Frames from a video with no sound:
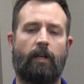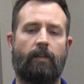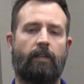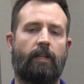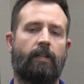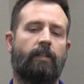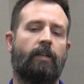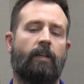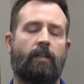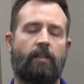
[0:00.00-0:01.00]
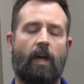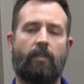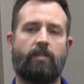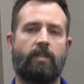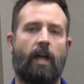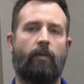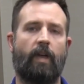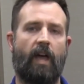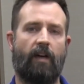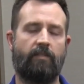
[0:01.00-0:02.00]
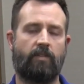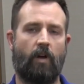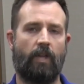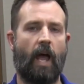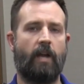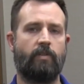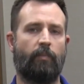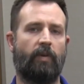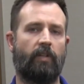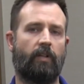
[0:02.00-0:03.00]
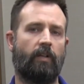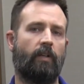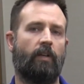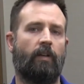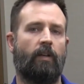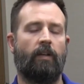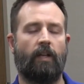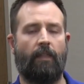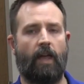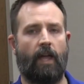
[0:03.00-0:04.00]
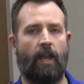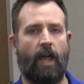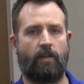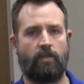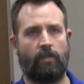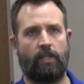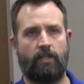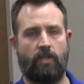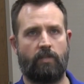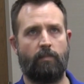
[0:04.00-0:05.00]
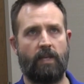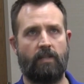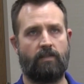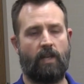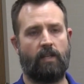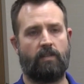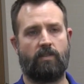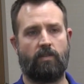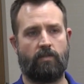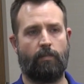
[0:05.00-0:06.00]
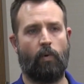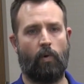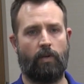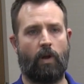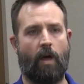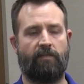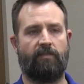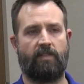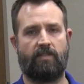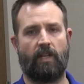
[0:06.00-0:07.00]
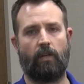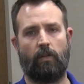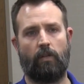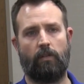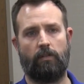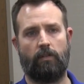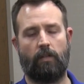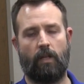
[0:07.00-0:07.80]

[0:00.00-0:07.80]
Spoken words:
And then the other style we have is called a hydro pillar, and that actually just means that it's supported off of a single